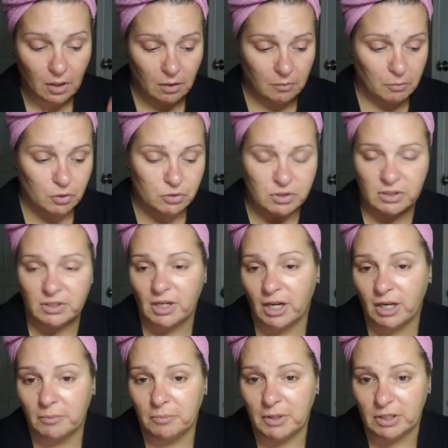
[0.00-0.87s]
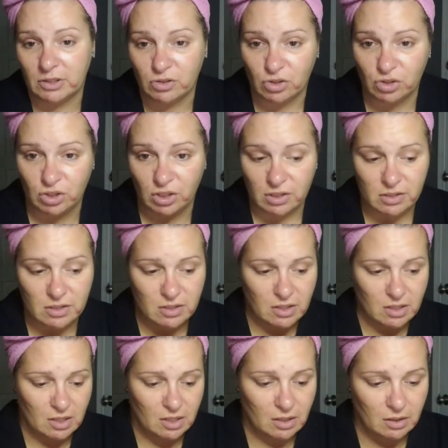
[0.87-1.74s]
Most of the time, it's just
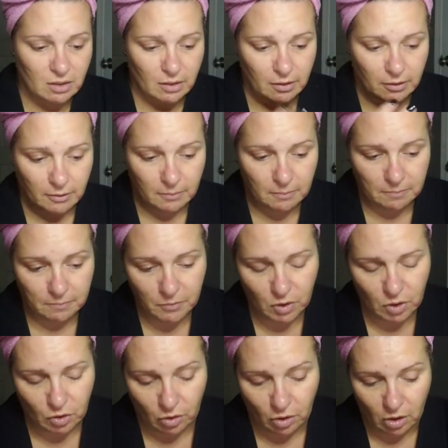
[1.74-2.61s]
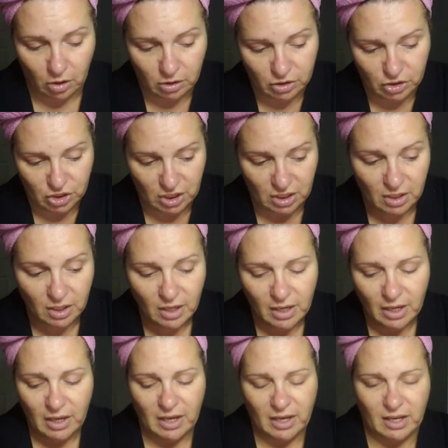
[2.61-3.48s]
the Curology,
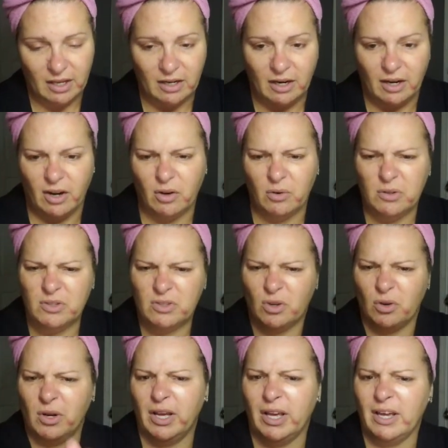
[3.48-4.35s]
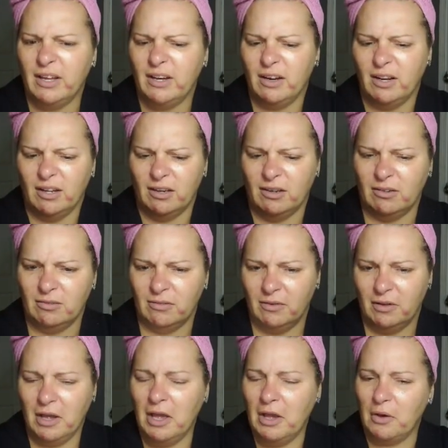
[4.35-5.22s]
and I always go ahead and
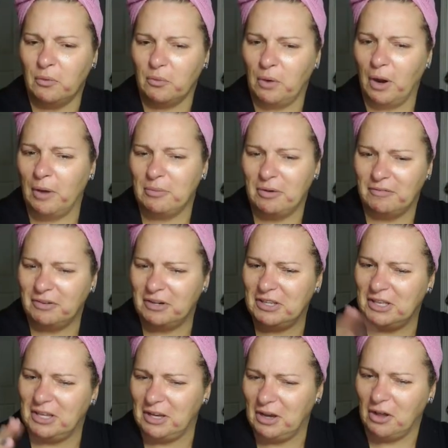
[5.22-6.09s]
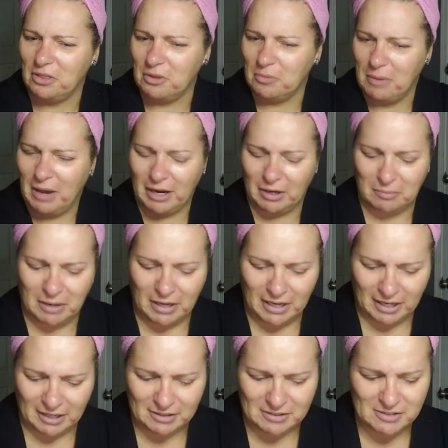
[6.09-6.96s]
rub everything on the back of my
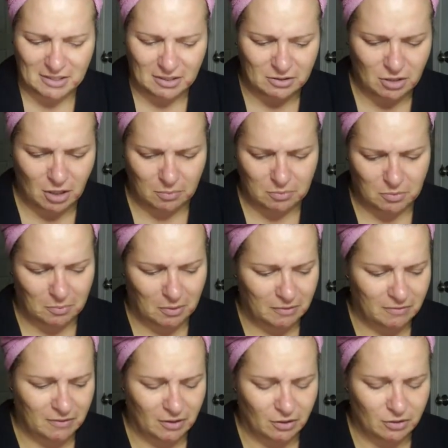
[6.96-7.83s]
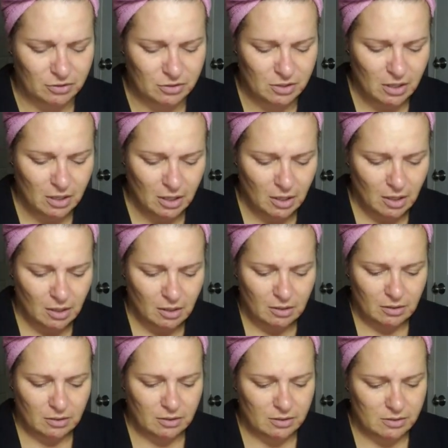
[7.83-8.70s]
hands and tops of my fingers,
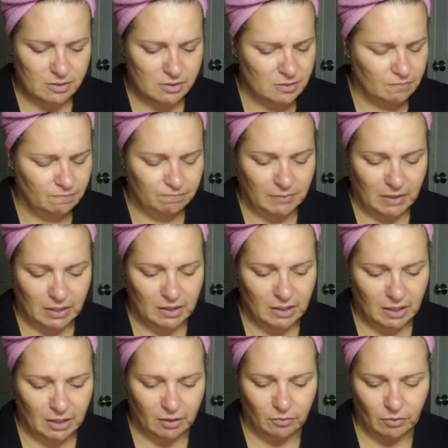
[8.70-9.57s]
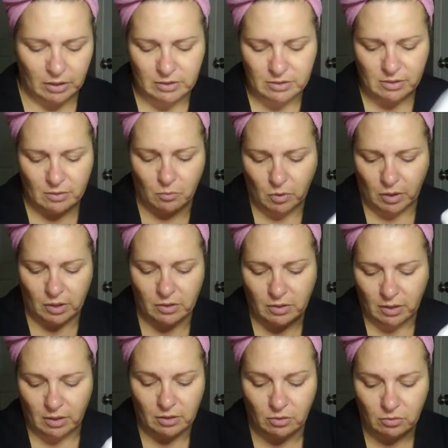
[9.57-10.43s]
because I think I read somewhere
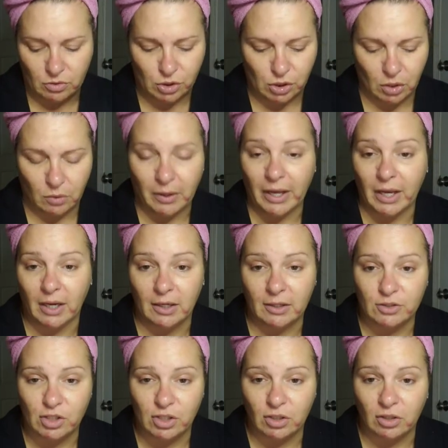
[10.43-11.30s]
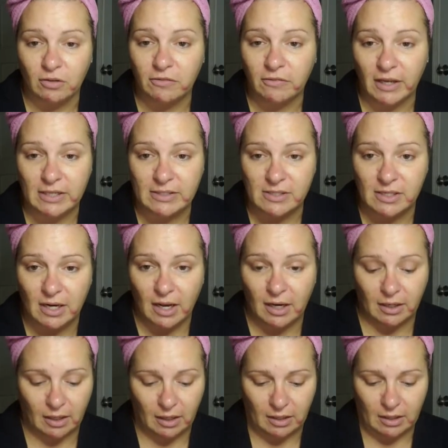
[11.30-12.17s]
that you show age in your face,
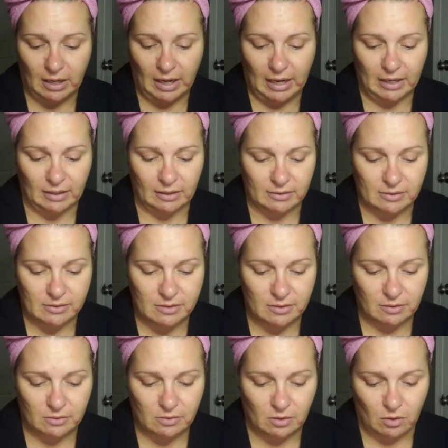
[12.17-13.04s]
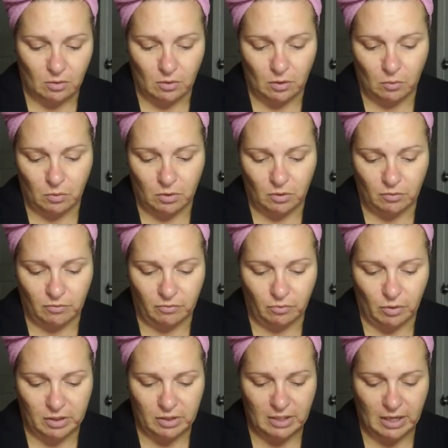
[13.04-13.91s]
neck, and hands, so I want to
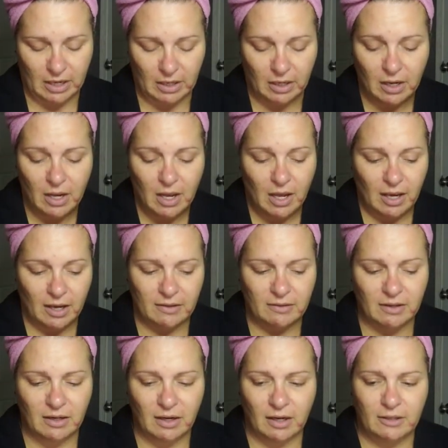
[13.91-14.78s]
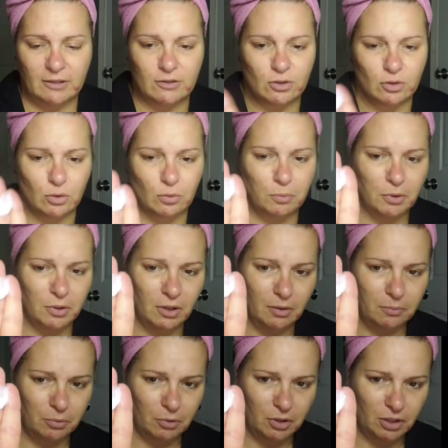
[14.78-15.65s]
avoid that. And then I do put a
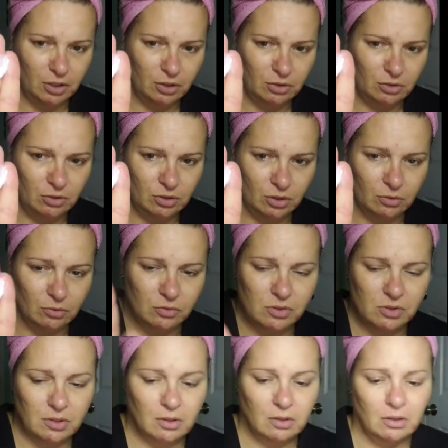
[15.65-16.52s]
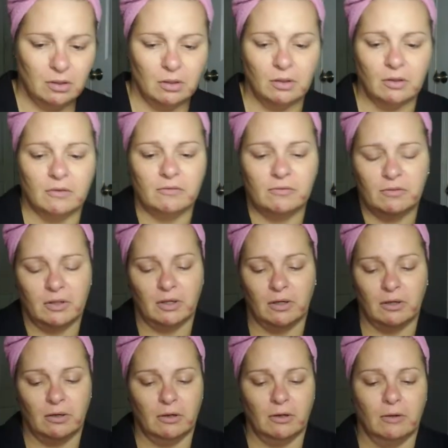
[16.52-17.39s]
pretty good dose of
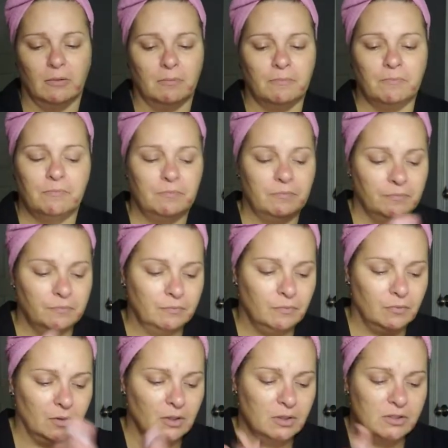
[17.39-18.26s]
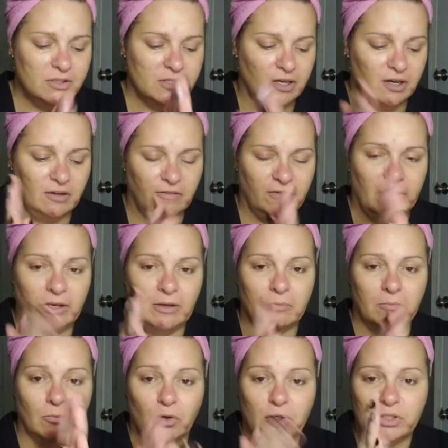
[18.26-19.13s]
the
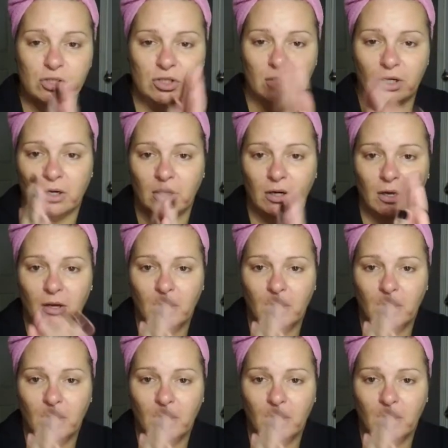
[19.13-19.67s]
CeraVe Moisture,